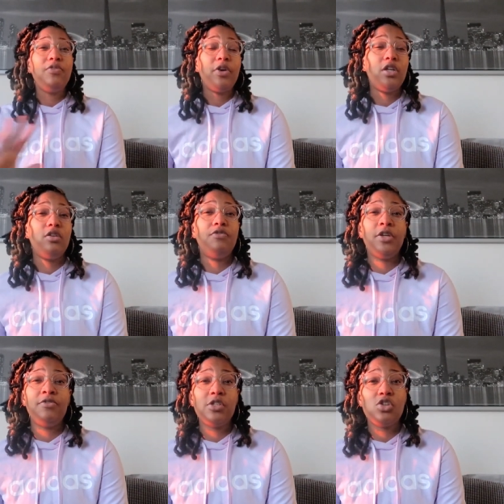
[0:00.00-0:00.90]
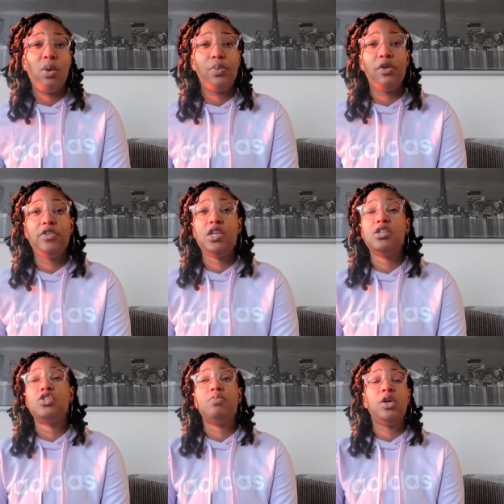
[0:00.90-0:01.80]
for the for the first couple of
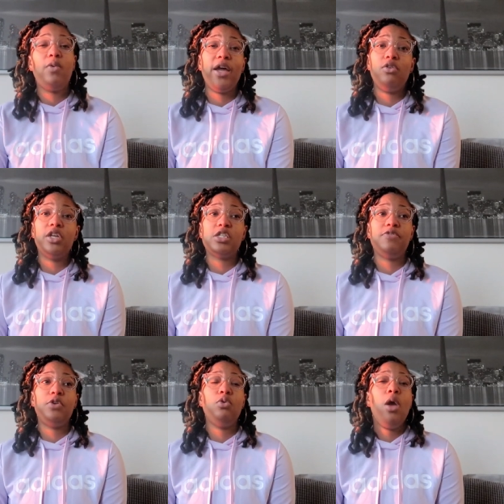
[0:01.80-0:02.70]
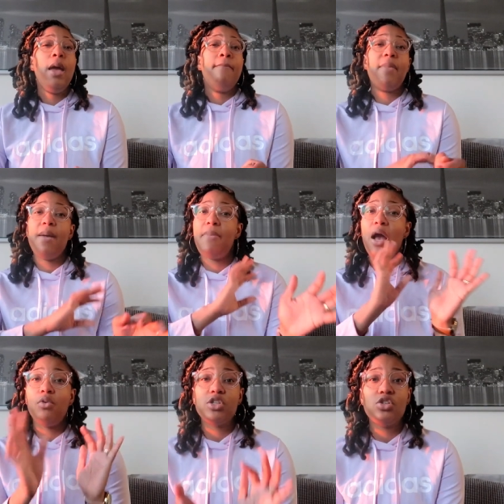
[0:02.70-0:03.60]
years to be quite honest with you my
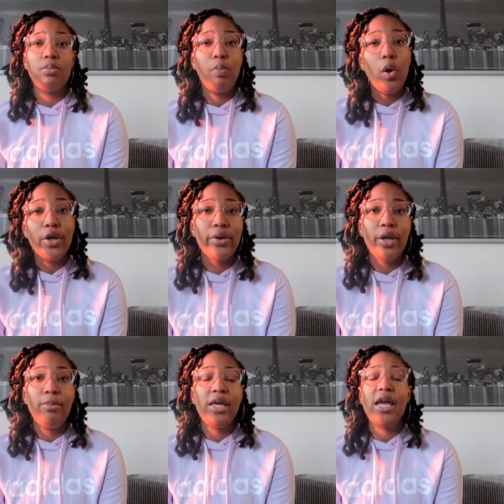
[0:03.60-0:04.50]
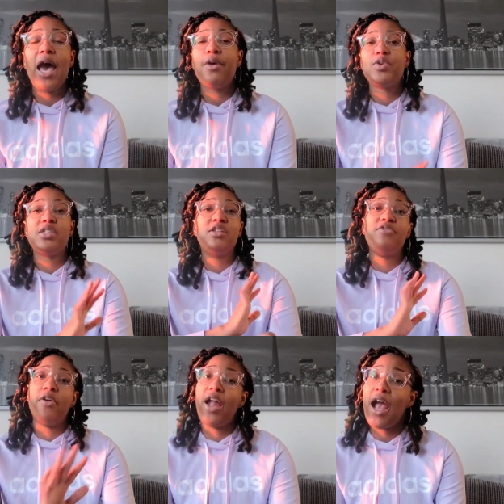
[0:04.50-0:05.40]
back was not bothering me I was still
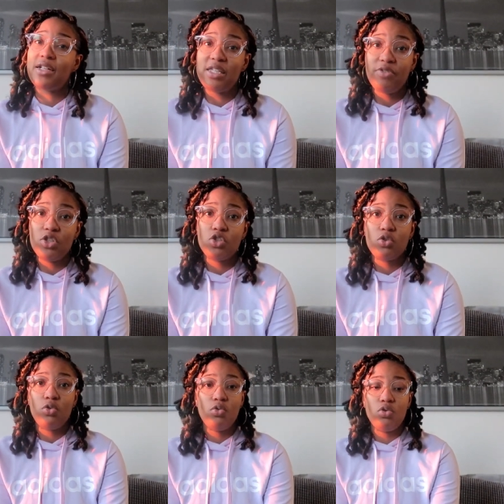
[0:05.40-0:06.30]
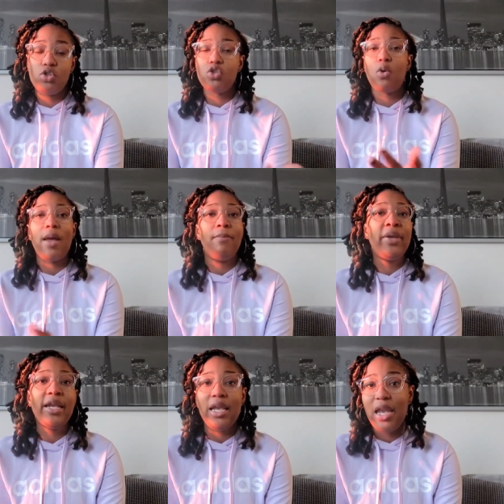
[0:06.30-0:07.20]
very active in school so I
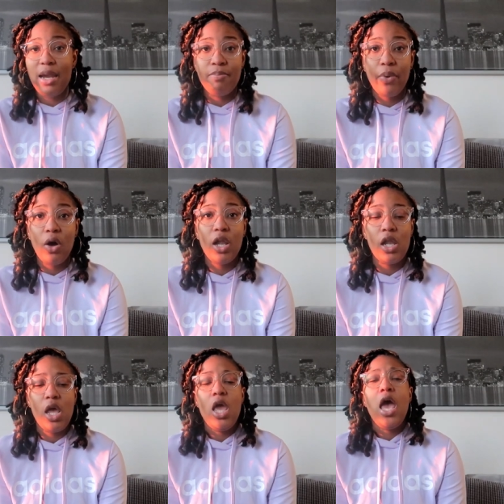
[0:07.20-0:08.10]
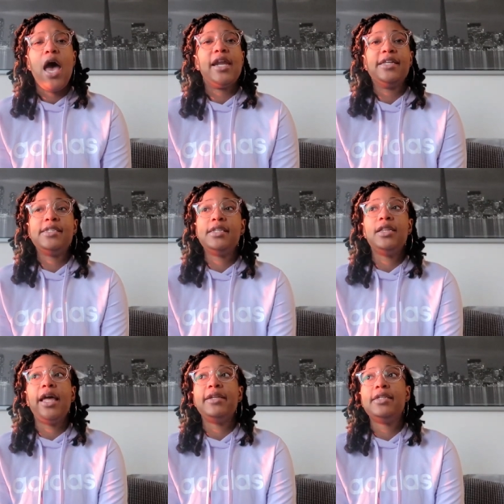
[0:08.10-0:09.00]
played netball and I still
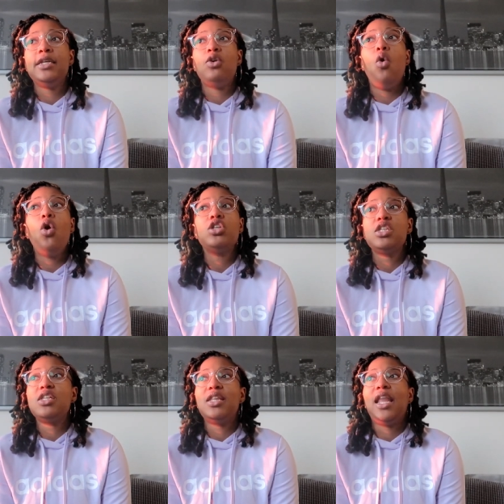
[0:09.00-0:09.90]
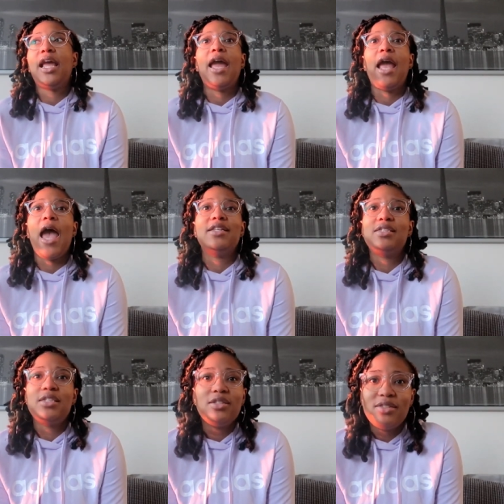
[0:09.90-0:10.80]
like did all sorts of like I, I
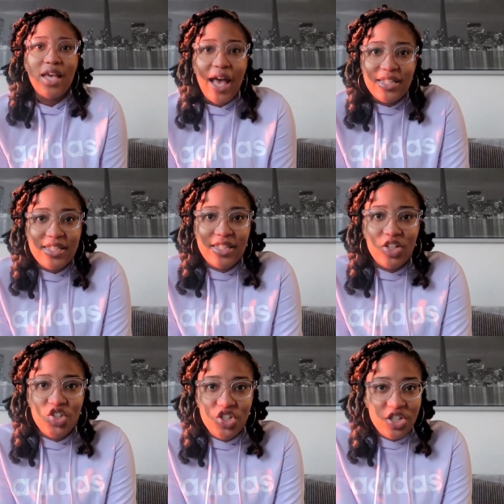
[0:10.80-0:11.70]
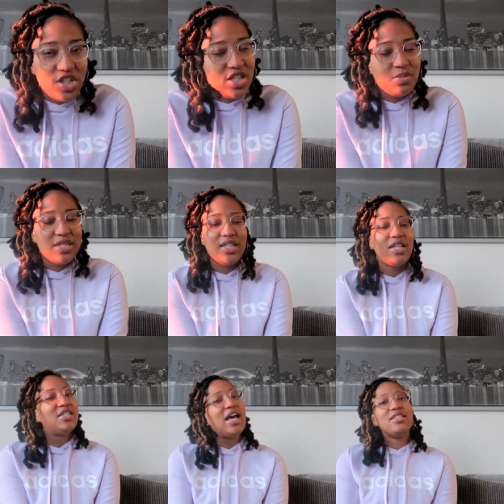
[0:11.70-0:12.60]
still danced in church I'm still
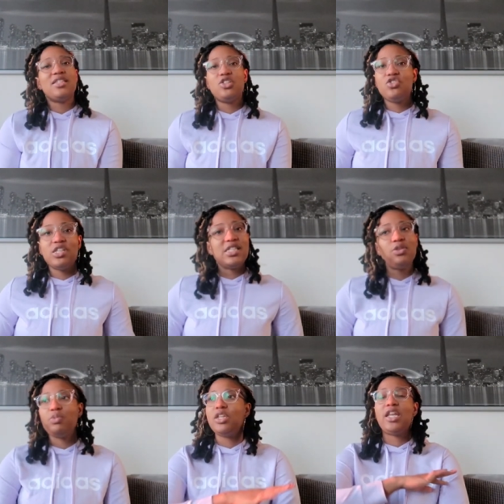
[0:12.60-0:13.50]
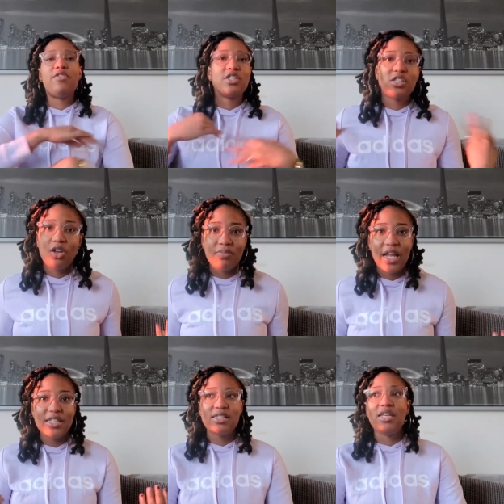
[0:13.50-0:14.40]
a dancer to this day will never stop
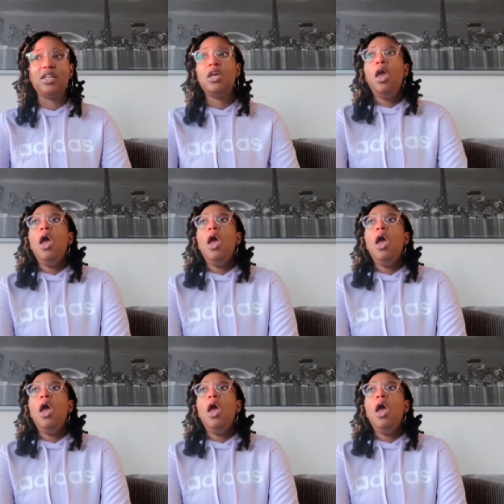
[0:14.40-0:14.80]
dancing